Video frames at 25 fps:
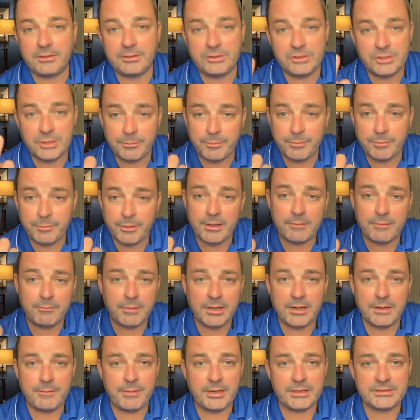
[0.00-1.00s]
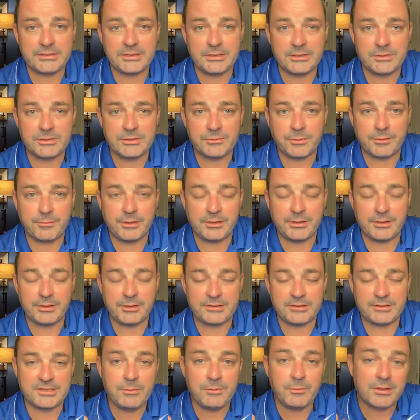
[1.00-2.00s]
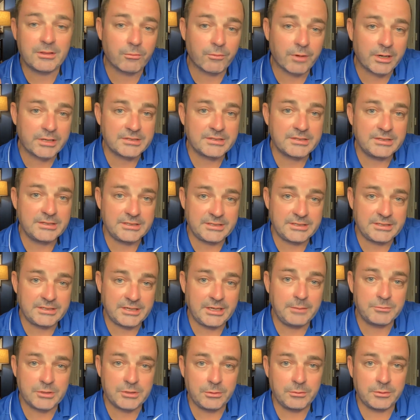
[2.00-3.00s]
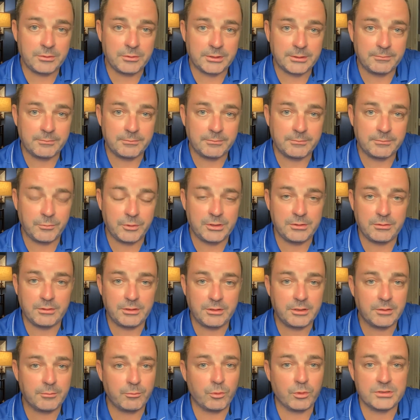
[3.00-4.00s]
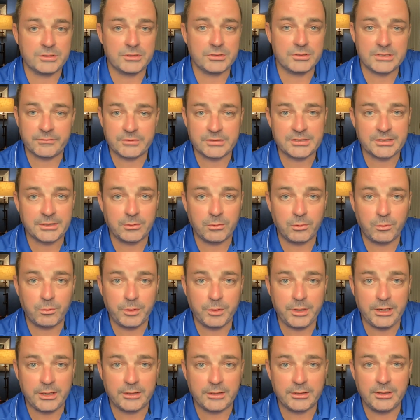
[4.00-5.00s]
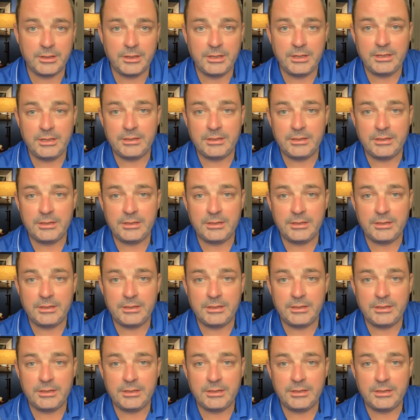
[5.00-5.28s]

Jump on the Monday message with me. See what the rest of the team's doing. We do the leaderboards every single week.